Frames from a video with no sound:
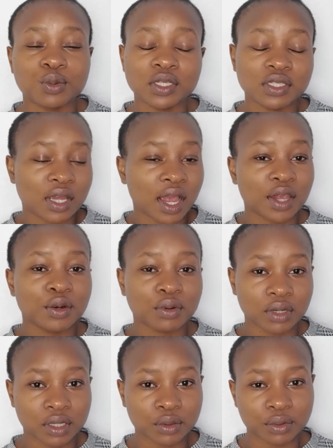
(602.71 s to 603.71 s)
which I
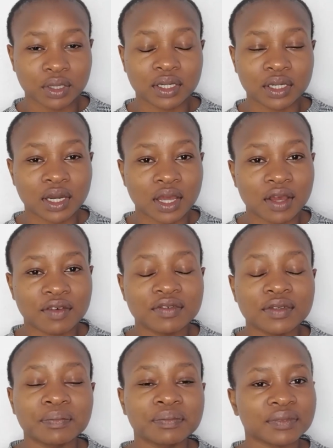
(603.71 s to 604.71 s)
really, really
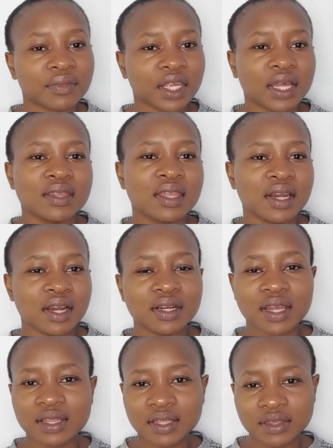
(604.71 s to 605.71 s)
loved. And then
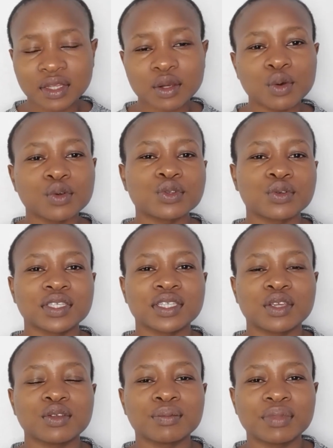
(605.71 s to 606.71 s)
another thing also is
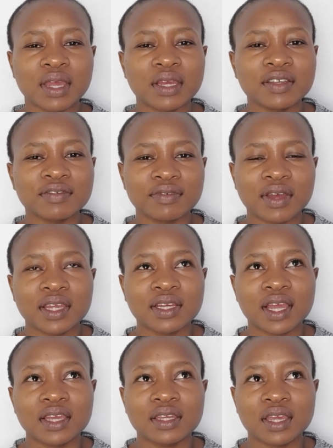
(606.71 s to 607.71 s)
that you barely find
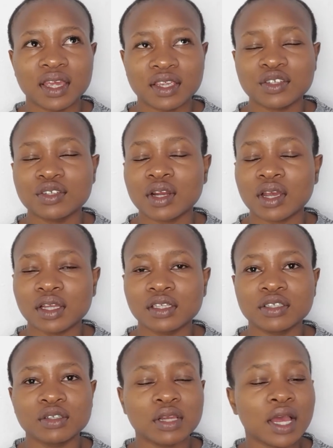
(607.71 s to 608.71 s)
like
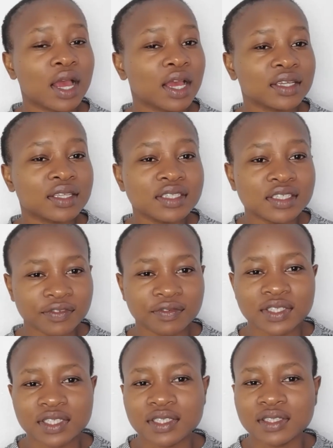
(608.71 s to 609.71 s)
extracurricular
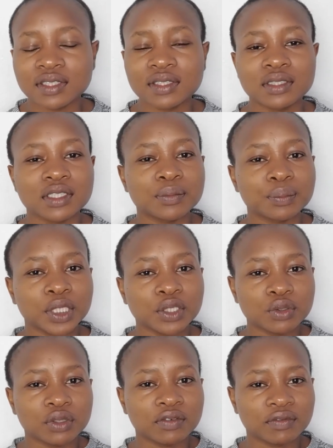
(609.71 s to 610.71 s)
activities in these big
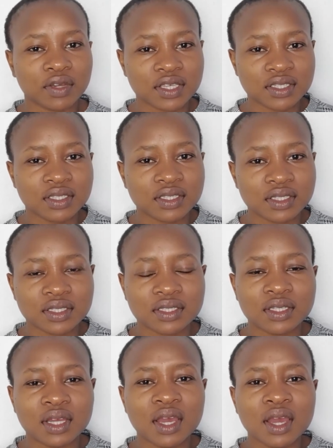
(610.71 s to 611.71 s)

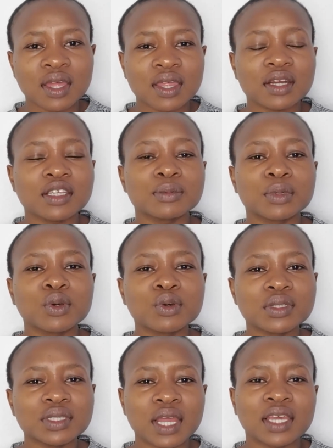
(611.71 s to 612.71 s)
universities. That is
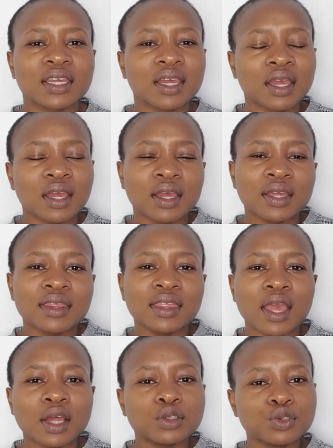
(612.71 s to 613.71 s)
because like
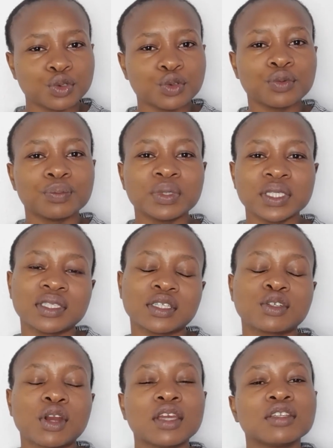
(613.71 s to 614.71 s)
they are too busy
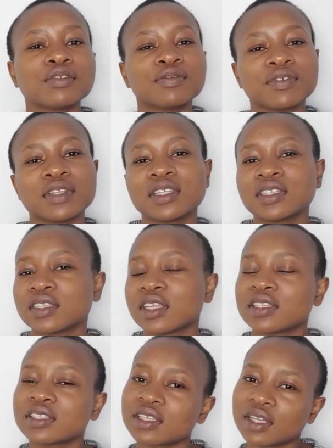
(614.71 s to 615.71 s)
trying to finish the
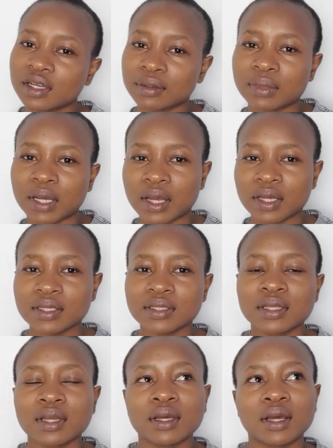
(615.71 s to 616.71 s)

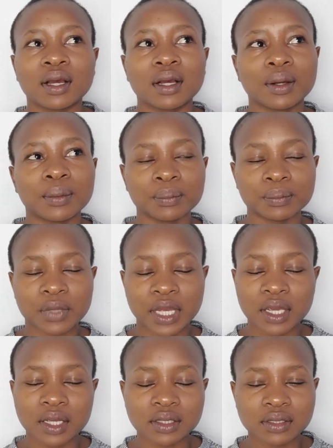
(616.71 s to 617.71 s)
syllabus,
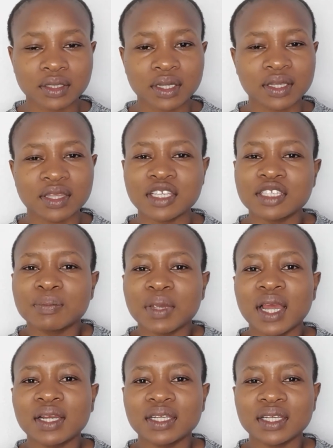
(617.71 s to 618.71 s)
and there's
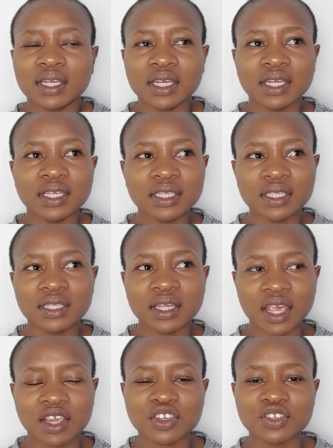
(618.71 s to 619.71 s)
barely any
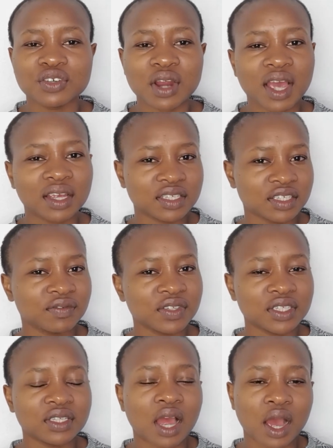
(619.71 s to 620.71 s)
extra
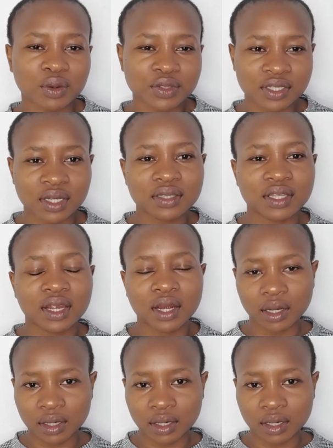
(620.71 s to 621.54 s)
activity outside